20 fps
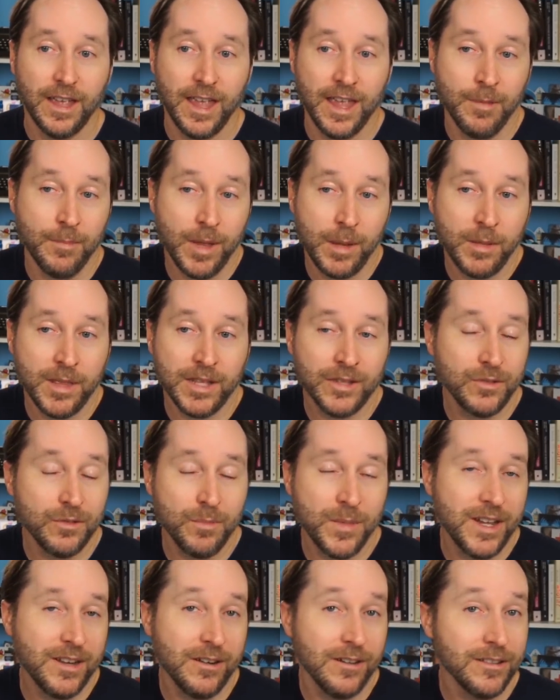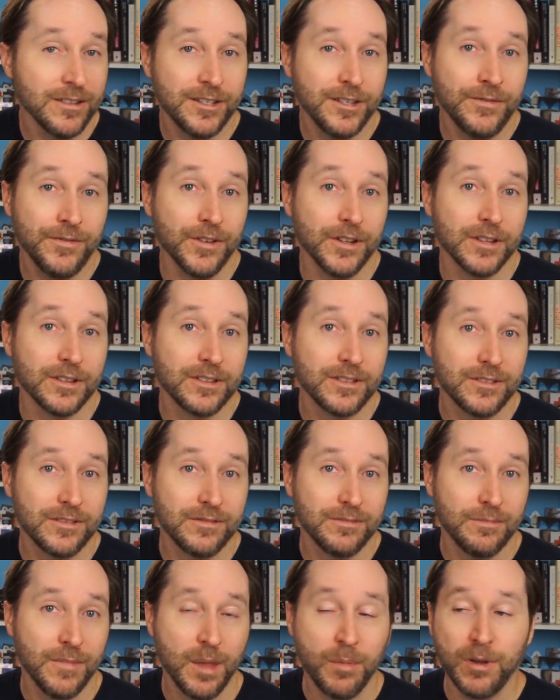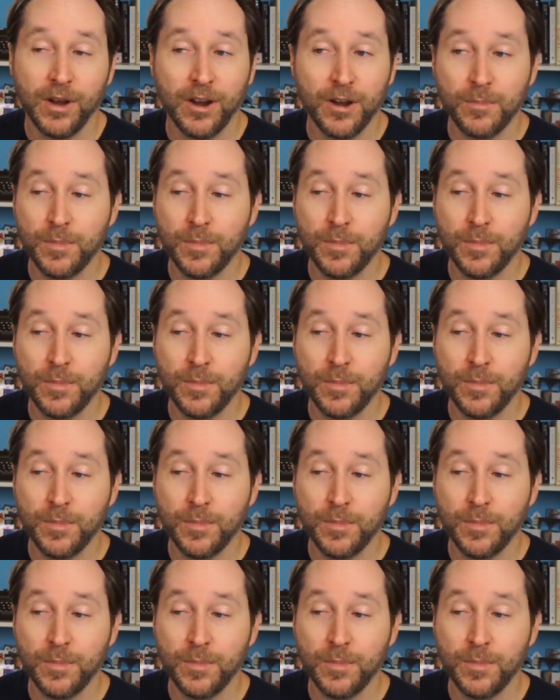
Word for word: And maybe that's what made all the difference. Maybe our